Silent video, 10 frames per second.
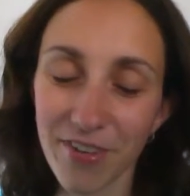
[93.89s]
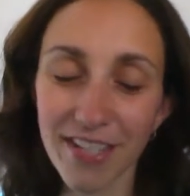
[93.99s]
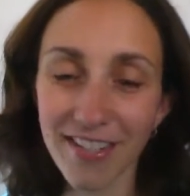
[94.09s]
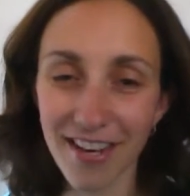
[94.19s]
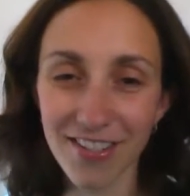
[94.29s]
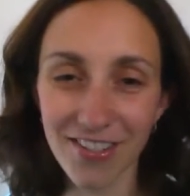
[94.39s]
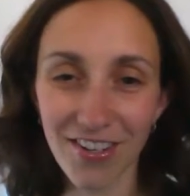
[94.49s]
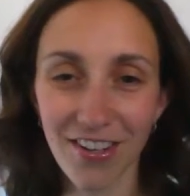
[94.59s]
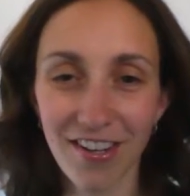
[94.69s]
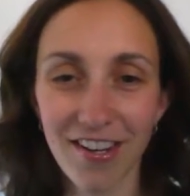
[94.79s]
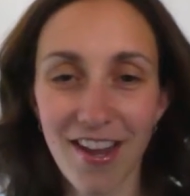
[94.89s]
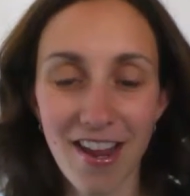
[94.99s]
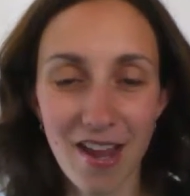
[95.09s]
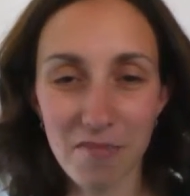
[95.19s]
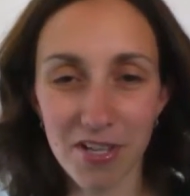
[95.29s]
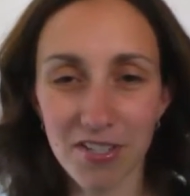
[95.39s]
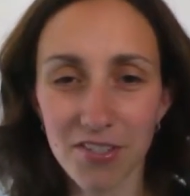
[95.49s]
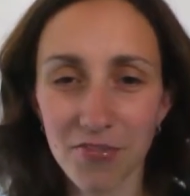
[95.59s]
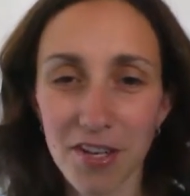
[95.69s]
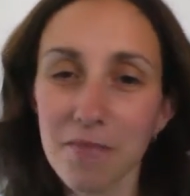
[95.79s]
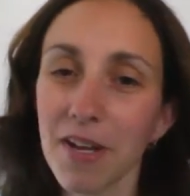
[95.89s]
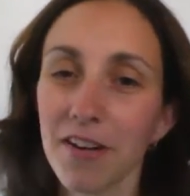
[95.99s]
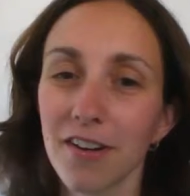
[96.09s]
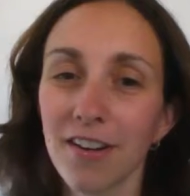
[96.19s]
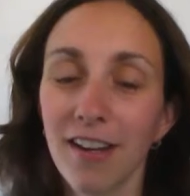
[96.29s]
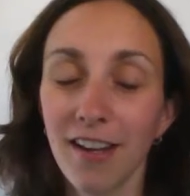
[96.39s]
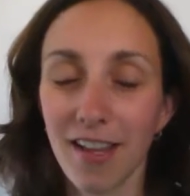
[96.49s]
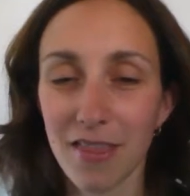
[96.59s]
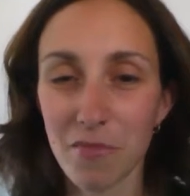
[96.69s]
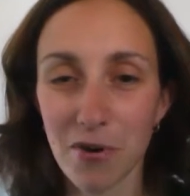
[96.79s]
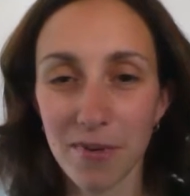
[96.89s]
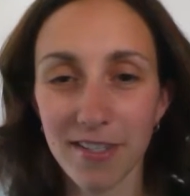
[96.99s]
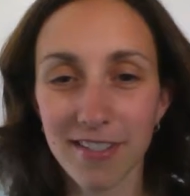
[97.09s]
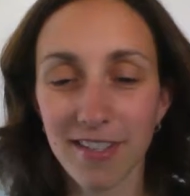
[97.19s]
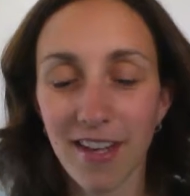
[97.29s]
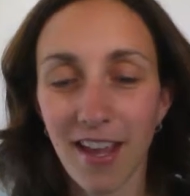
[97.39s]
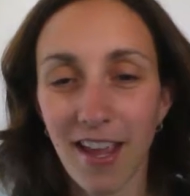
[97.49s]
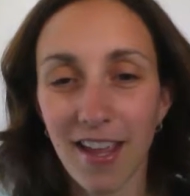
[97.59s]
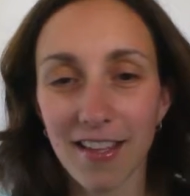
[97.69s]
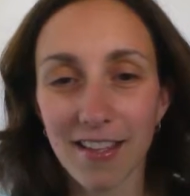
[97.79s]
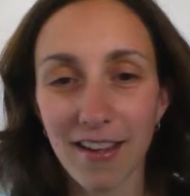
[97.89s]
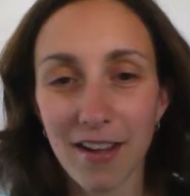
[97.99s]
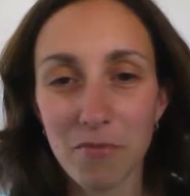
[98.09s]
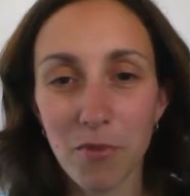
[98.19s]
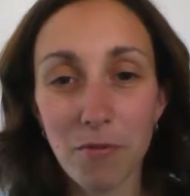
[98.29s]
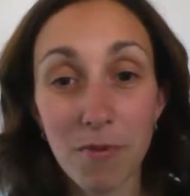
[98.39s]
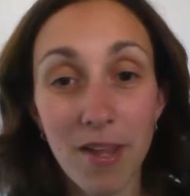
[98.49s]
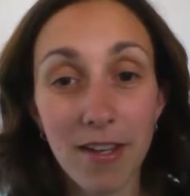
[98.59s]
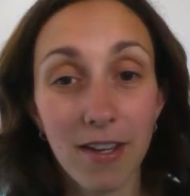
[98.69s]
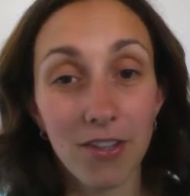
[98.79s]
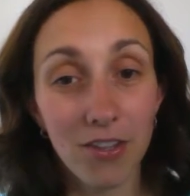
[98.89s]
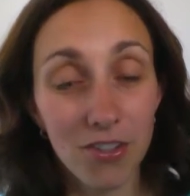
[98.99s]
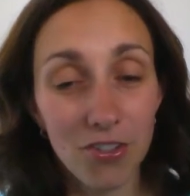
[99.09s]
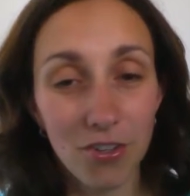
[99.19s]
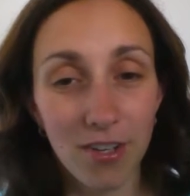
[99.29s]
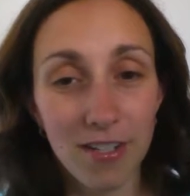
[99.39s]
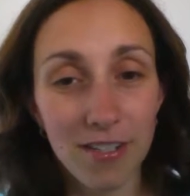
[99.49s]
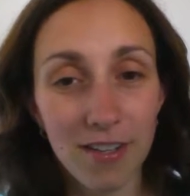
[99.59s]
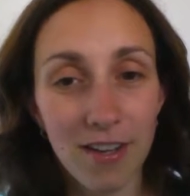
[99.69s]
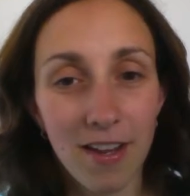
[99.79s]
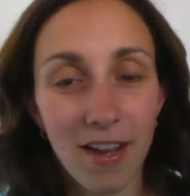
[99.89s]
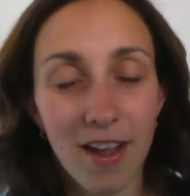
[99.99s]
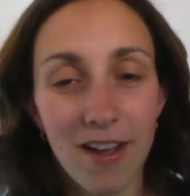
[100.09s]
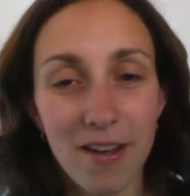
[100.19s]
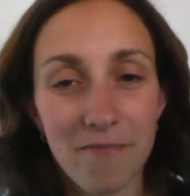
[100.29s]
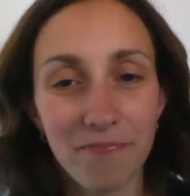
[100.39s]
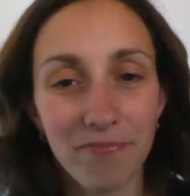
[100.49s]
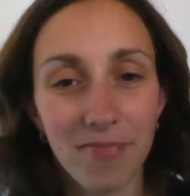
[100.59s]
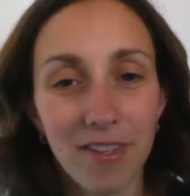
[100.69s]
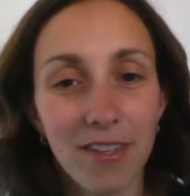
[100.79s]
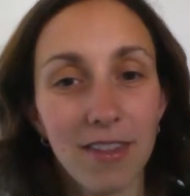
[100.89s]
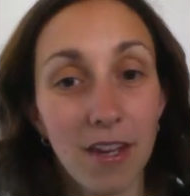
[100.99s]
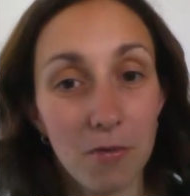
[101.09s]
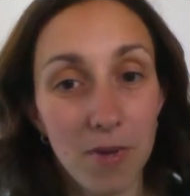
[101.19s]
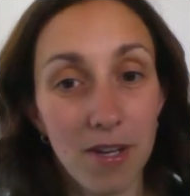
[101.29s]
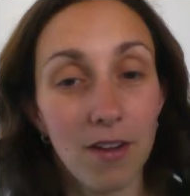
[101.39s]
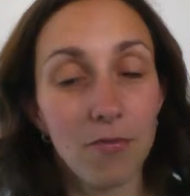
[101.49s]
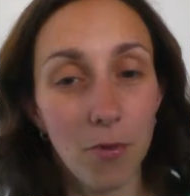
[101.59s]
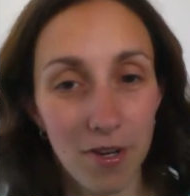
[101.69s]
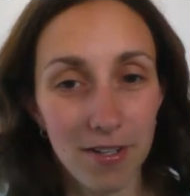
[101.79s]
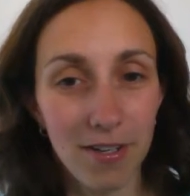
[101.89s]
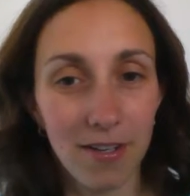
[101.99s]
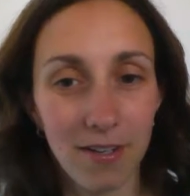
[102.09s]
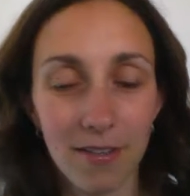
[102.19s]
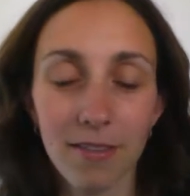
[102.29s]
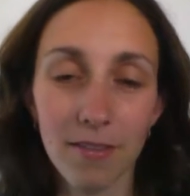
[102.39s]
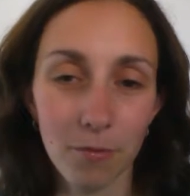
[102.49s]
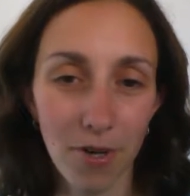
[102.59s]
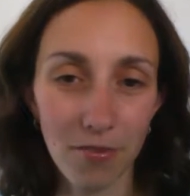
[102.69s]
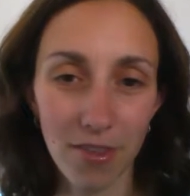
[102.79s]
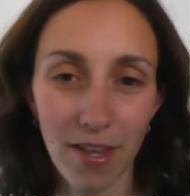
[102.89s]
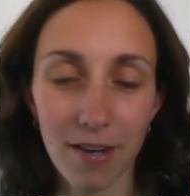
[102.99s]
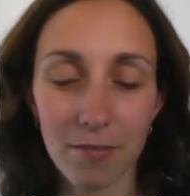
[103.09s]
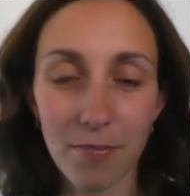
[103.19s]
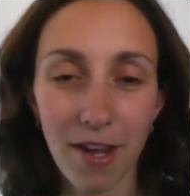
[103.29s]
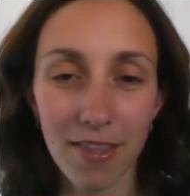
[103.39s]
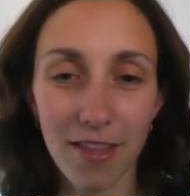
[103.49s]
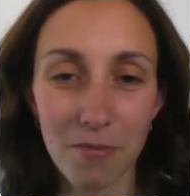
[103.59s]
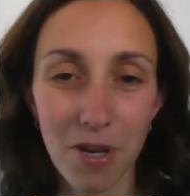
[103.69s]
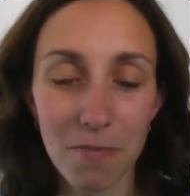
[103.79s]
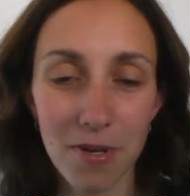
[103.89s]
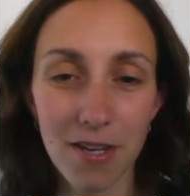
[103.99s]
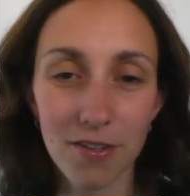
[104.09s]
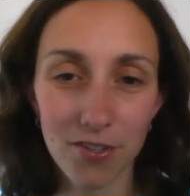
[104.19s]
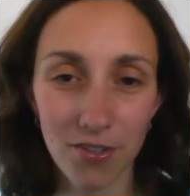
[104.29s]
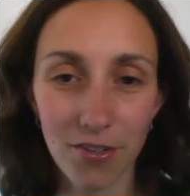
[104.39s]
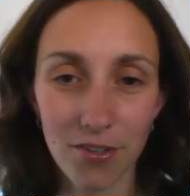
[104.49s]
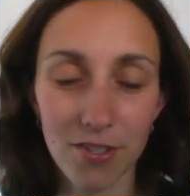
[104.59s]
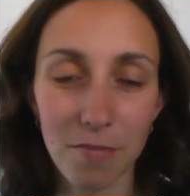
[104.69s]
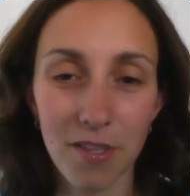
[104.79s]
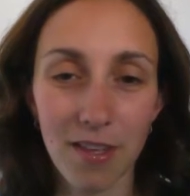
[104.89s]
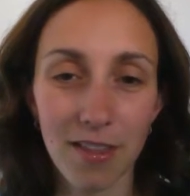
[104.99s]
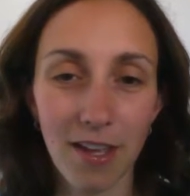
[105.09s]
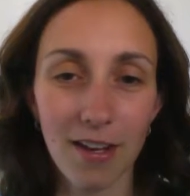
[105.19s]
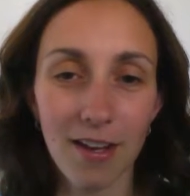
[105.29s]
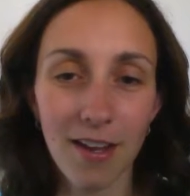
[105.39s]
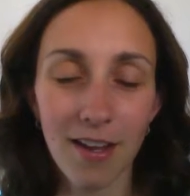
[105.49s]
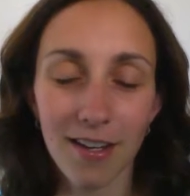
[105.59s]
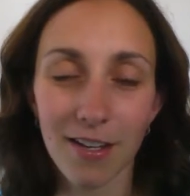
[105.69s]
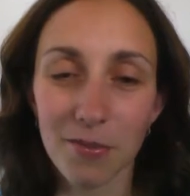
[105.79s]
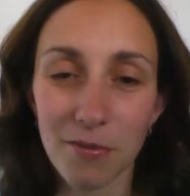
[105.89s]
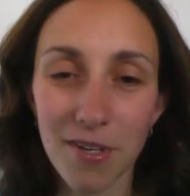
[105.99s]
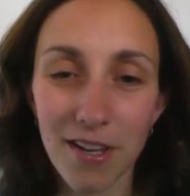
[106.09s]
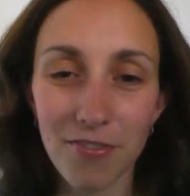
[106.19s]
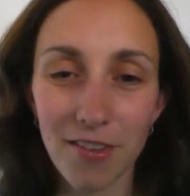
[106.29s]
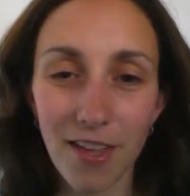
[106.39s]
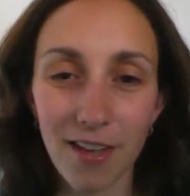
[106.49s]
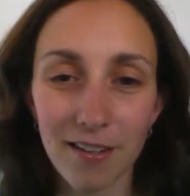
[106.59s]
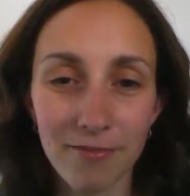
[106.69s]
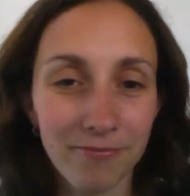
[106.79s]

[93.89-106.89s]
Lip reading: It tastes good. It makes us feel better in the moment. And when we make a good choice, like we avoid whatever that bad thing might be, dessert or something like that, guess what we get for that?